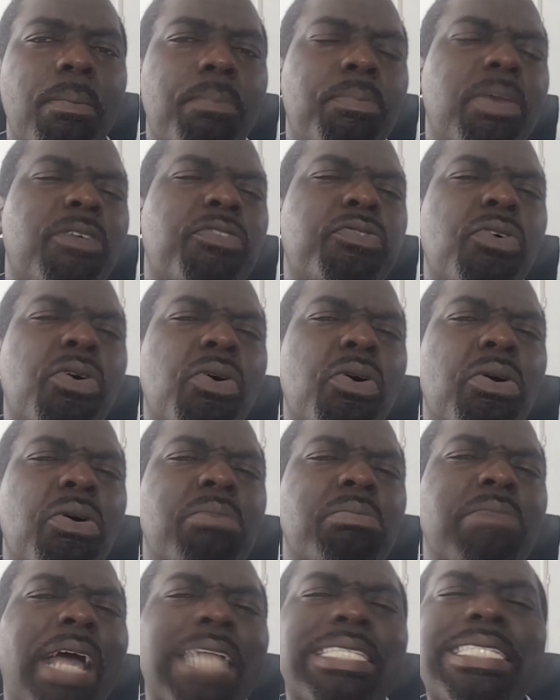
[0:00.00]

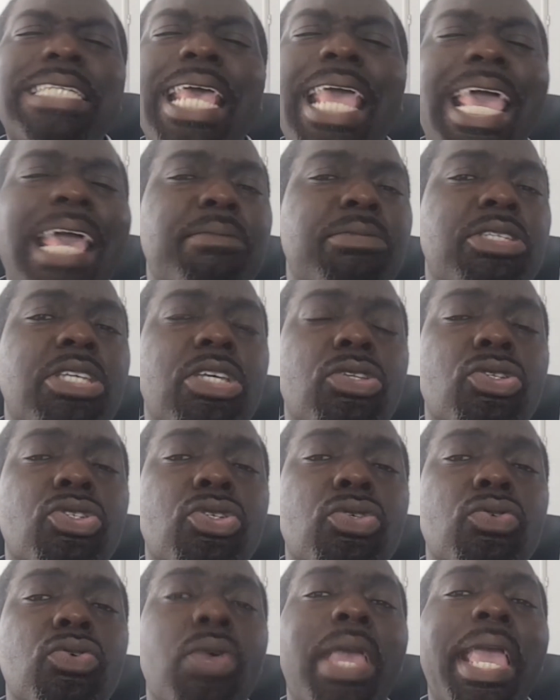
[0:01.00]
before attempting
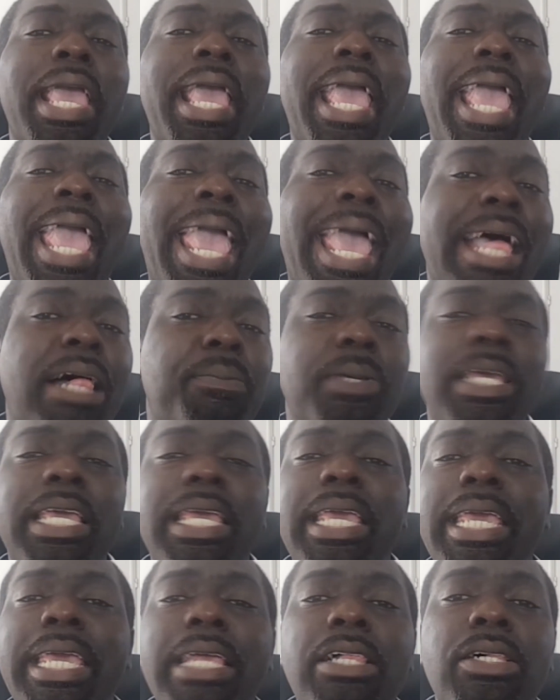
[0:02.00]
to help
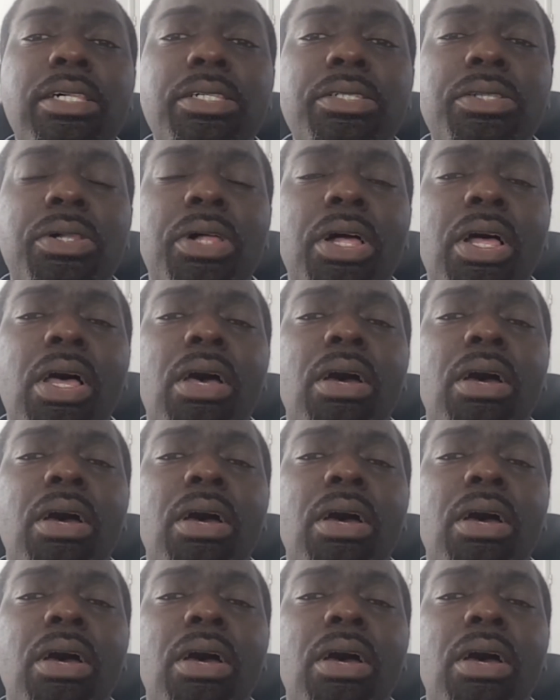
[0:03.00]
heal,